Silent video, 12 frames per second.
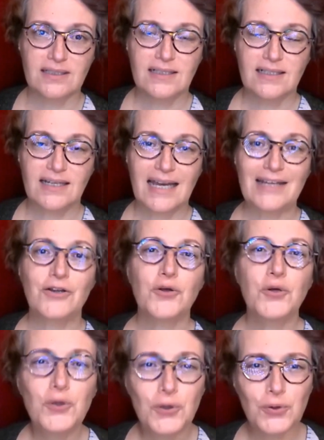And
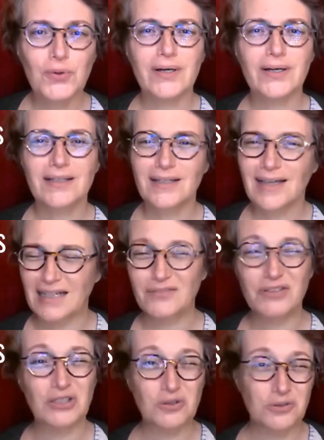who kind of
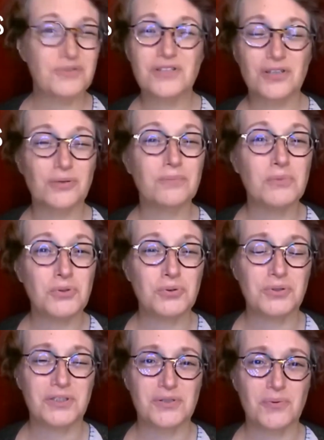includes their mood
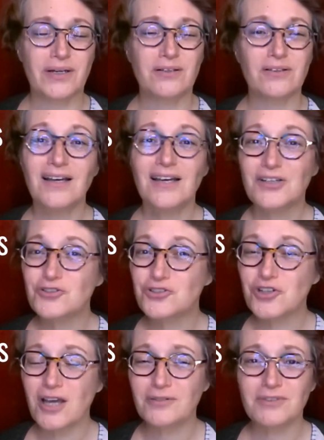as well.
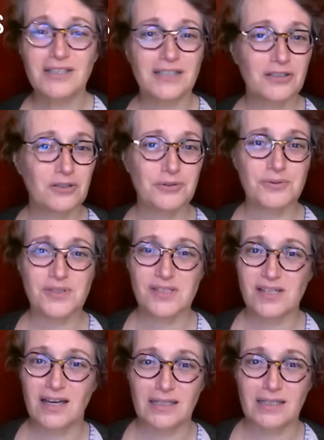Genre includes
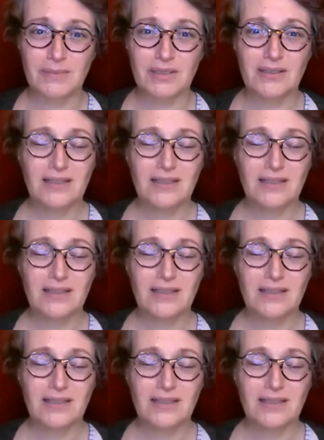time.